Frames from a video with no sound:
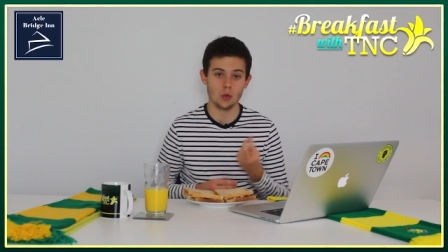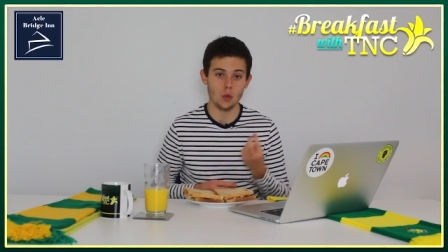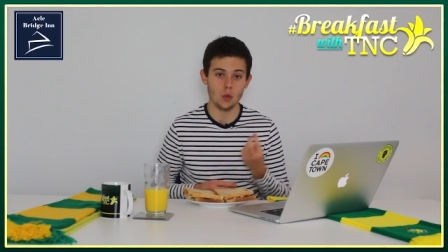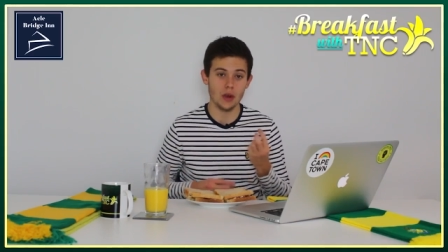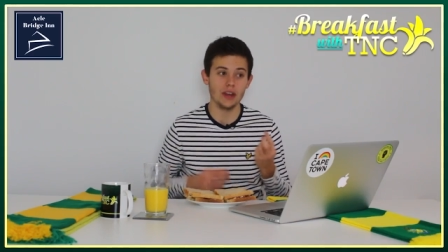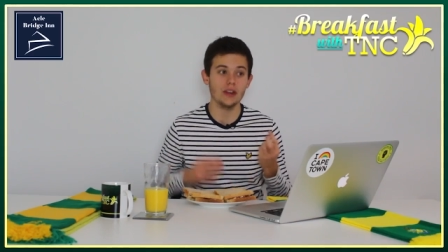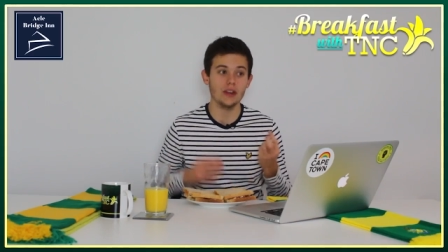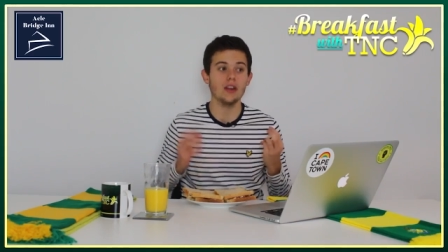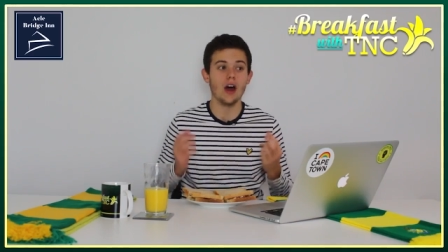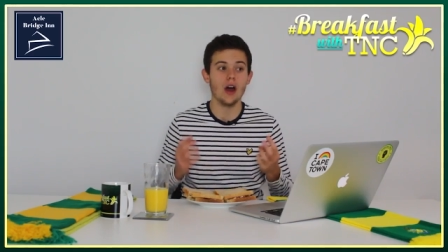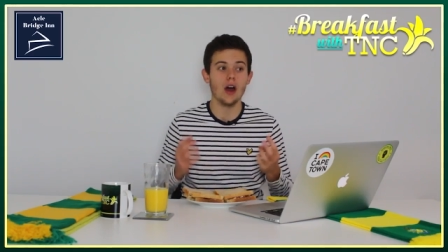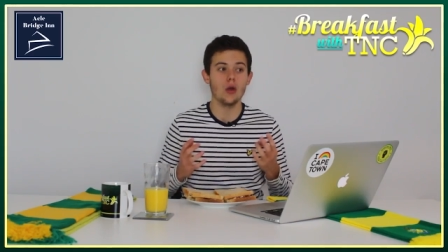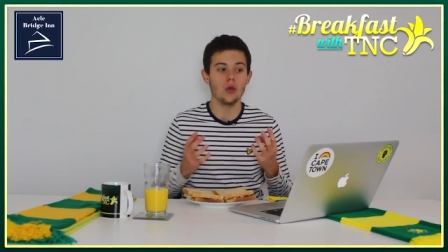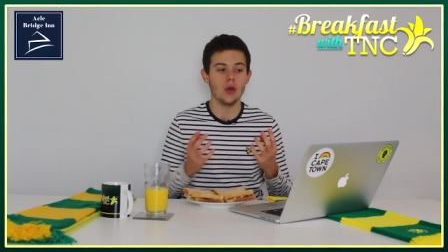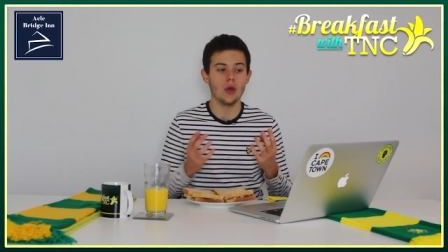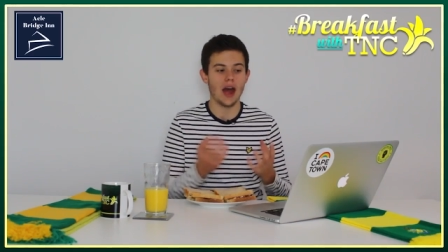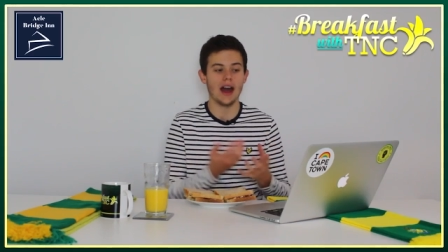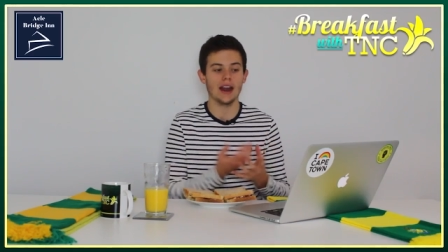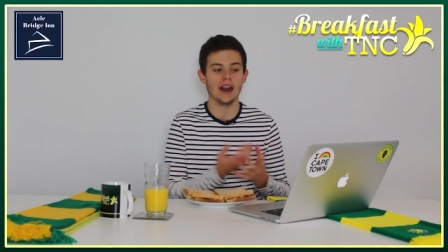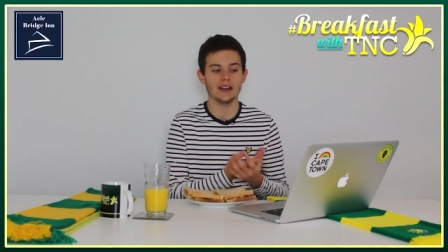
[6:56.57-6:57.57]
We know
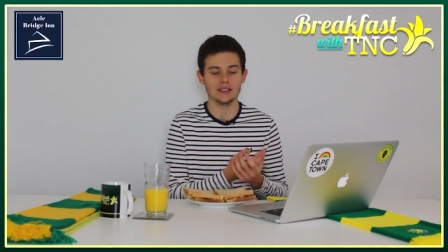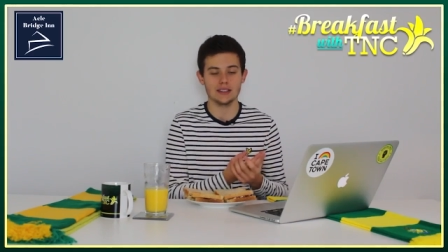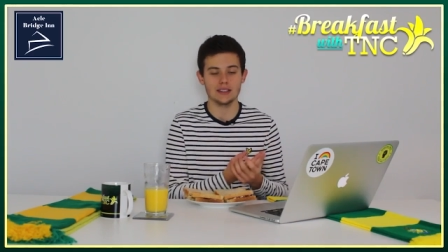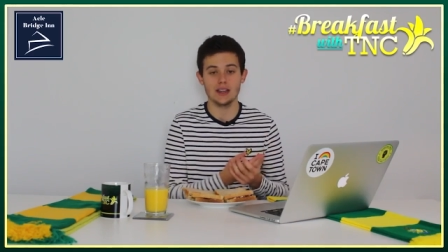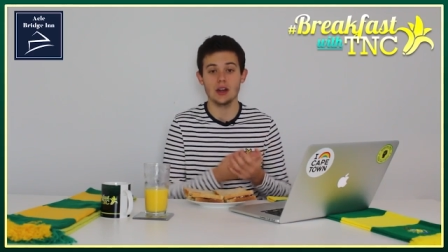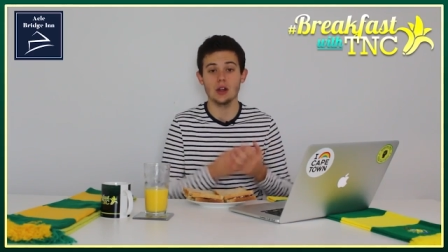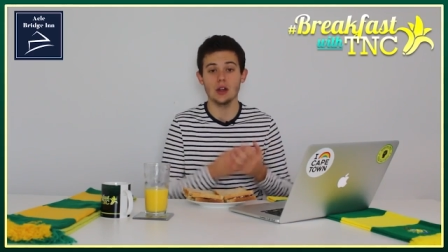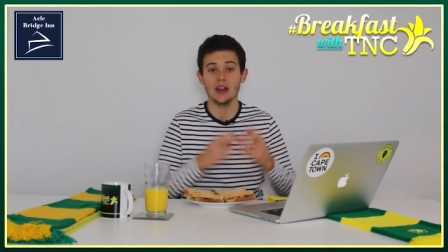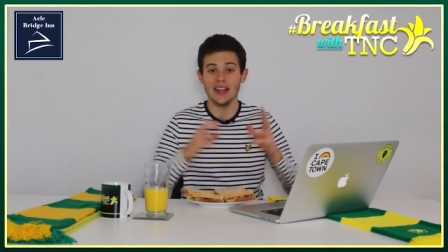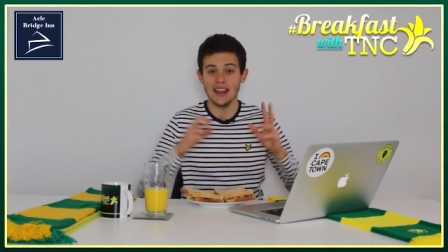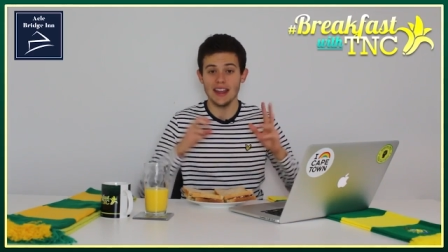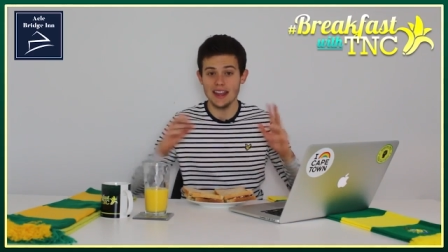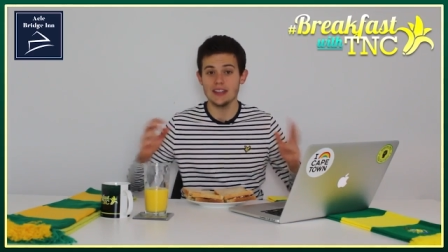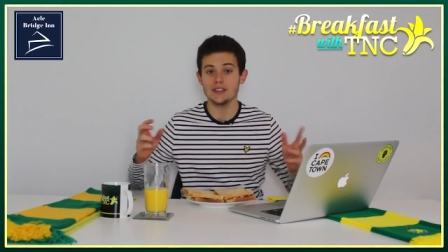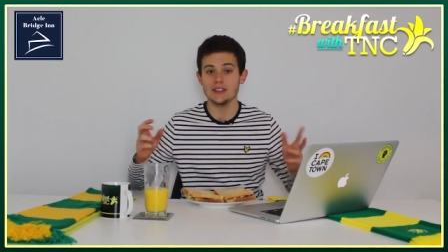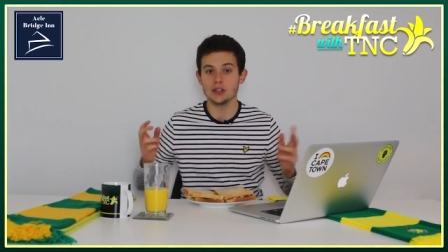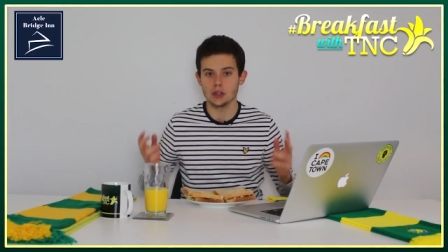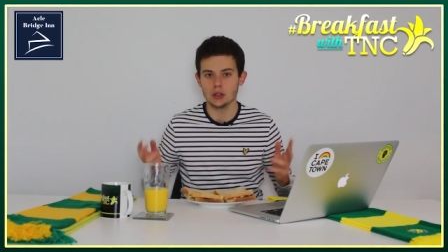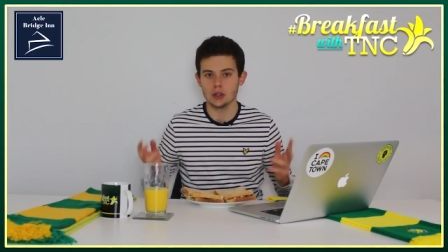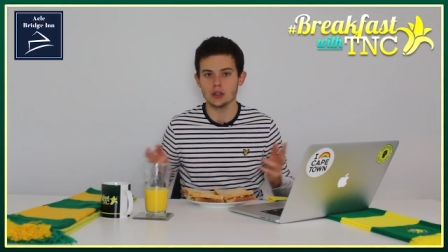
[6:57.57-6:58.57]
that Alex Neil
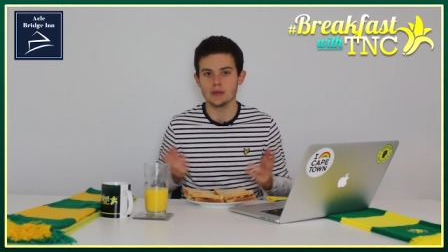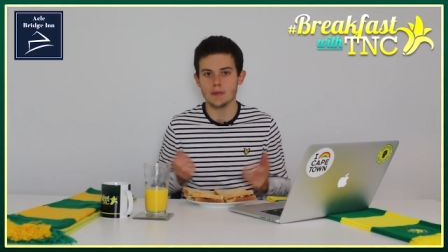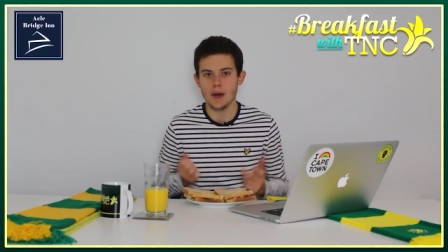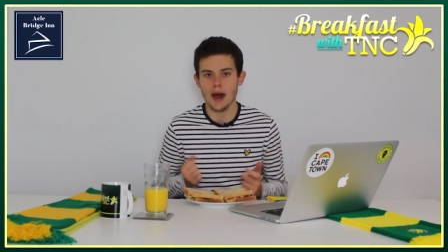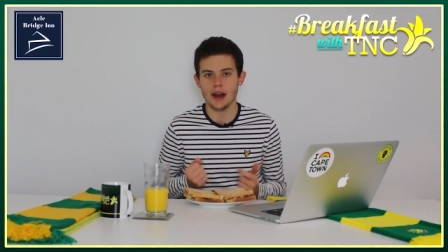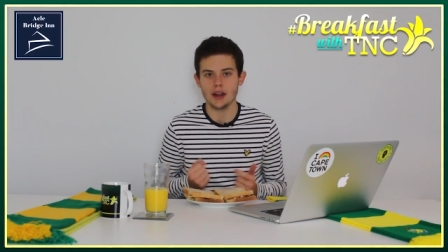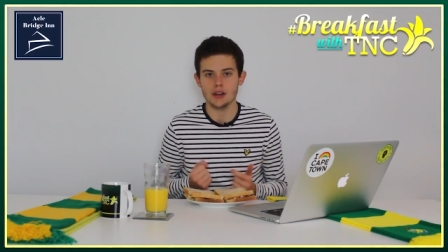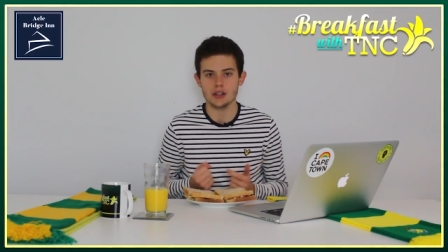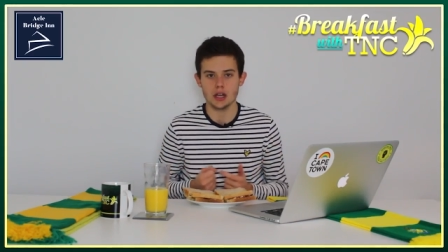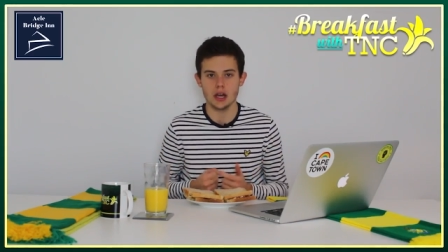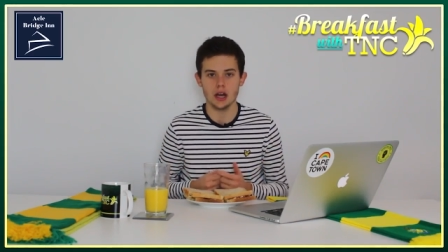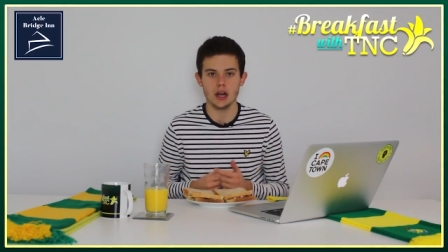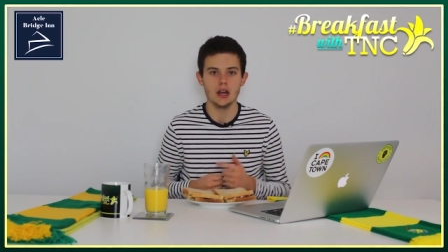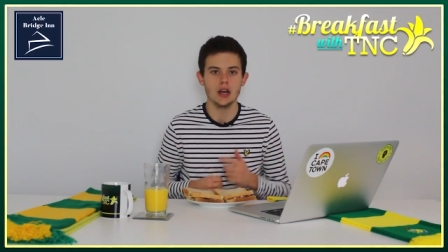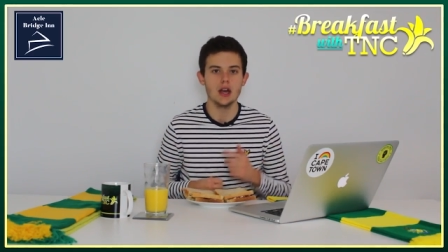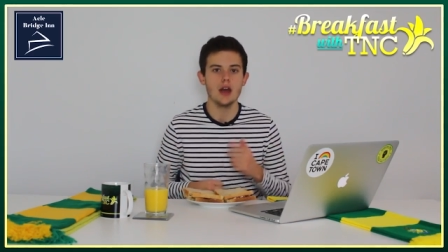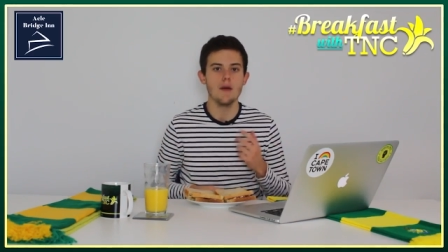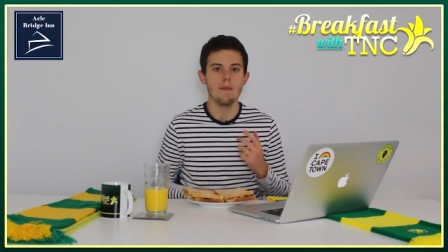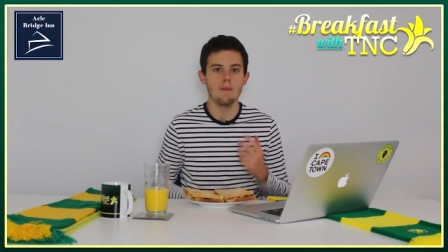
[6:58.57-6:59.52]
is a good manager,